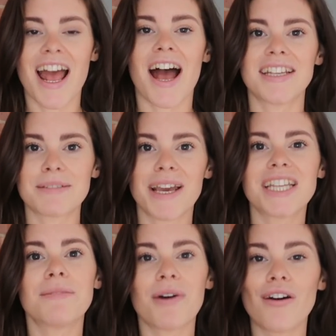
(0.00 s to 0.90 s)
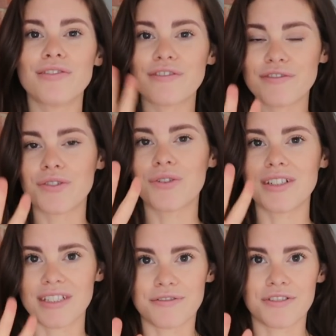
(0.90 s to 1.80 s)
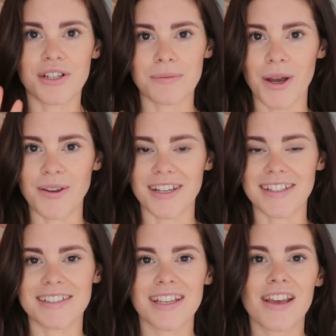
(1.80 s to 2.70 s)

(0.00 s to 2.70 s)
and it's made up of 4 different components.